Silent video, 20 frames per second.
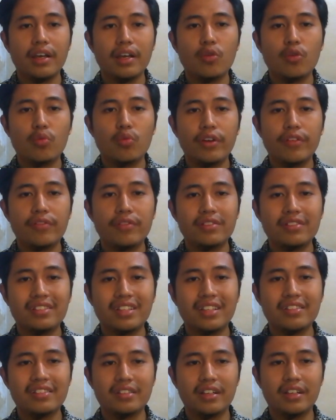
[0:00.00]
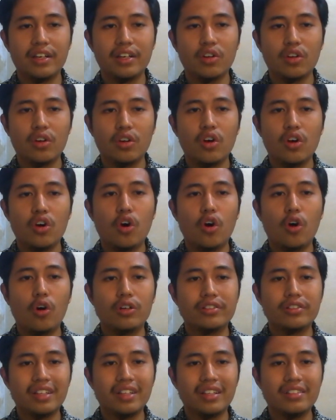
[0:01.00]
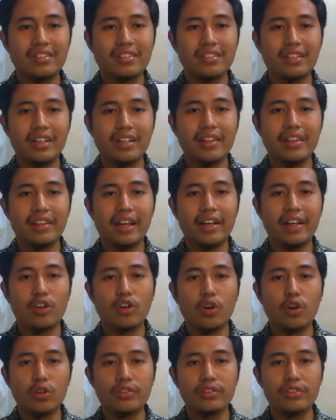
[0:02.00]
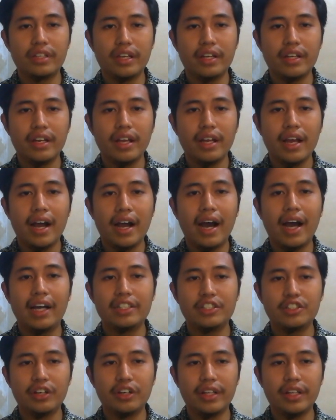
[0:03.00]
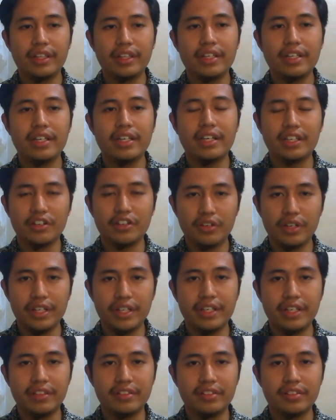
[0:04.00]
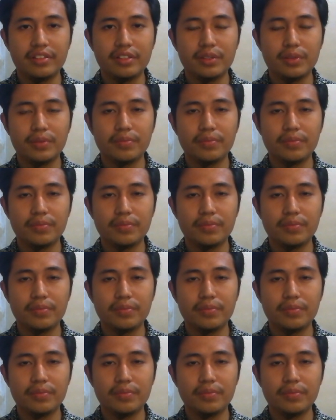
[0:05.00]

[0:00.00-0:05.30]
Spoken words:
with sunscreen or sunscreen that contain hydrating ingredients.